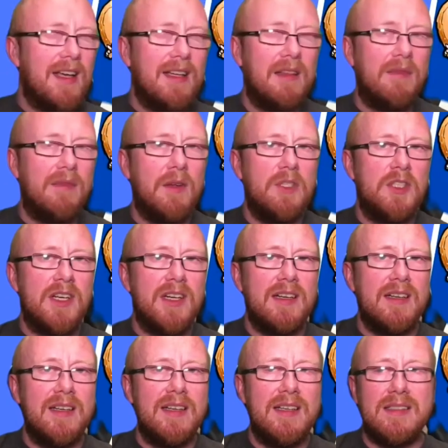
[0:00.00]
in the future
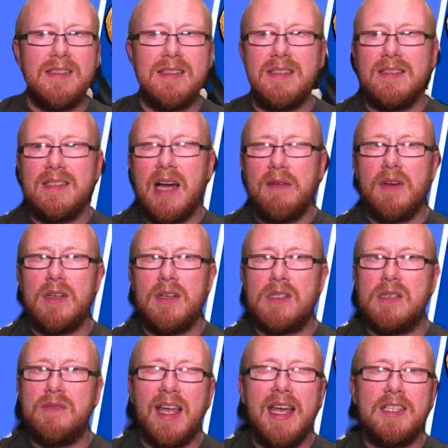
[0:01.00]
as
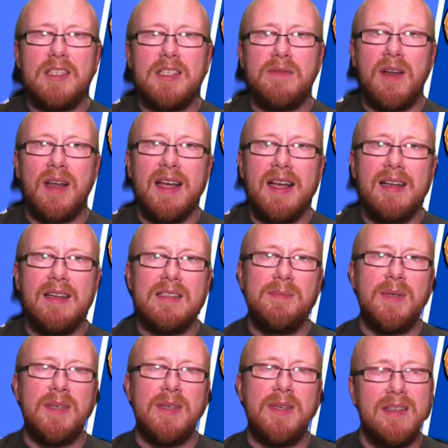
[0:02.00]
diversification for links,
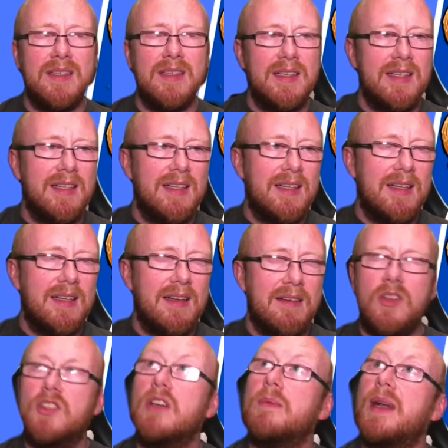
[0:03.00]
but
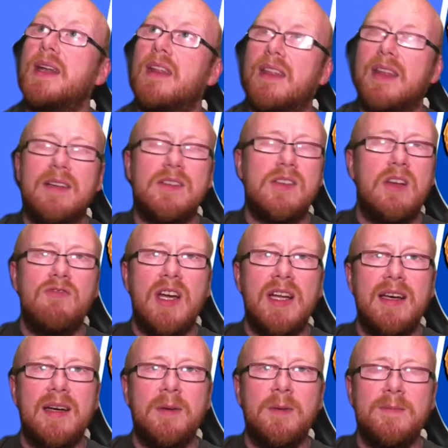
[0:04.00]
got too many things on right now.